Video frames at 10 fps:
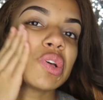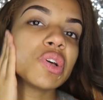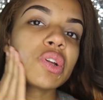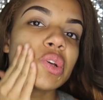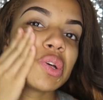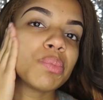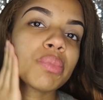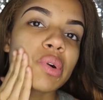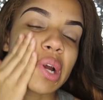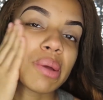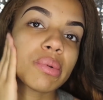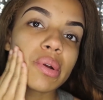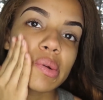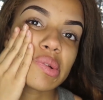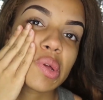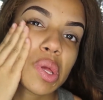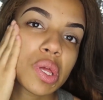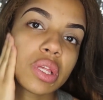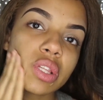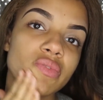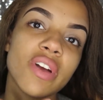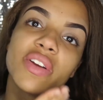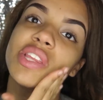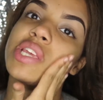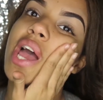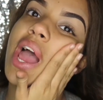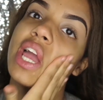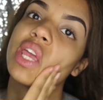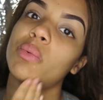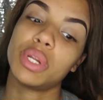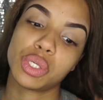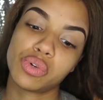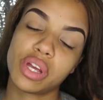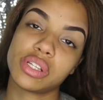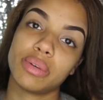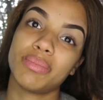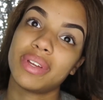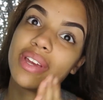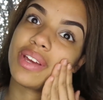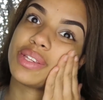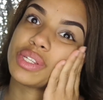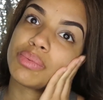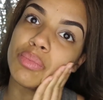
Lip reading: Good primer. It's very tacky when it dries up, but yet it's